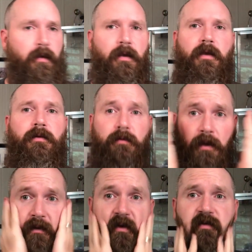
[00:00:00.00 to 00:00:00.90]
And
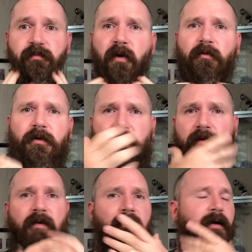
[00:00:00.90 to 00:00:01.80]
at this point,
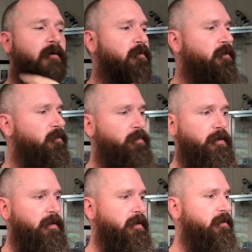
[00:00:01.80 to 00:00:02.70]
I will
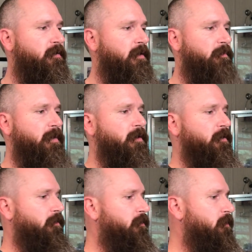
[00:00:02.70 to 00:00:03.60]
put in a
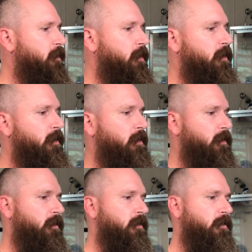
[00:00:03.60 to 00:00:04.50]
beard oil.
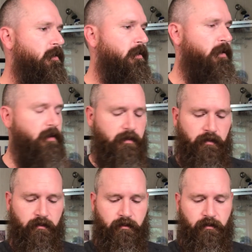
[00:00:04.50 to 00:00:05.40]

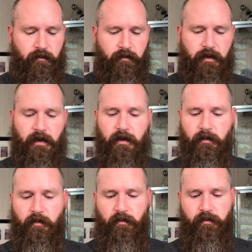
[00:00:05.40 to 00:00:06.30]
And right
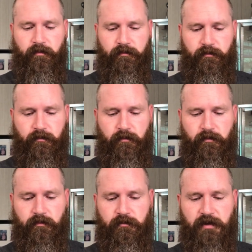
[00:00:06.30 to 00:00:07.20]
now I'm gonna
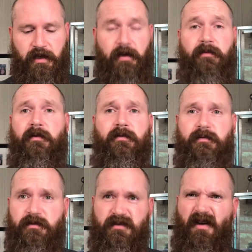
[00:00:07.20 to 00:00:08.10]
try,
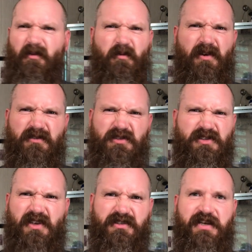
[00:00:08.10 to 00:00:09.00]
it's a real
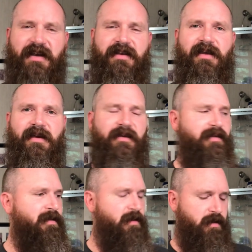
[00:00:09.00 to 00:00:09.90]
sunshiny
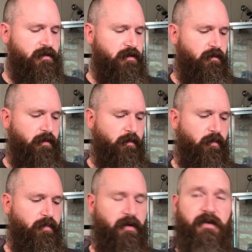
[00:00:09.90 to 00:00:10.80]
day, so I'm
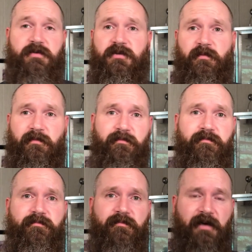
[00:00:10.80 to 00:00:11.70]
gonna put in some,
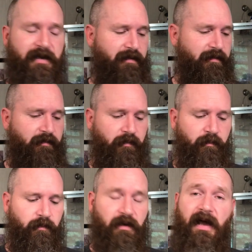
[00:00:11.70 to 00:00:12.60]
like a
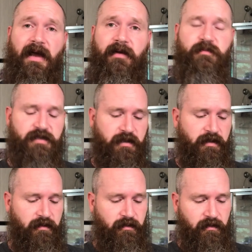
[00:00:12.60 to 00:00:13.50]
lime
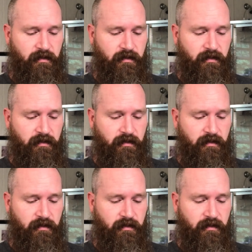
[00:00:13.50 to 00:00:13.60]
scent.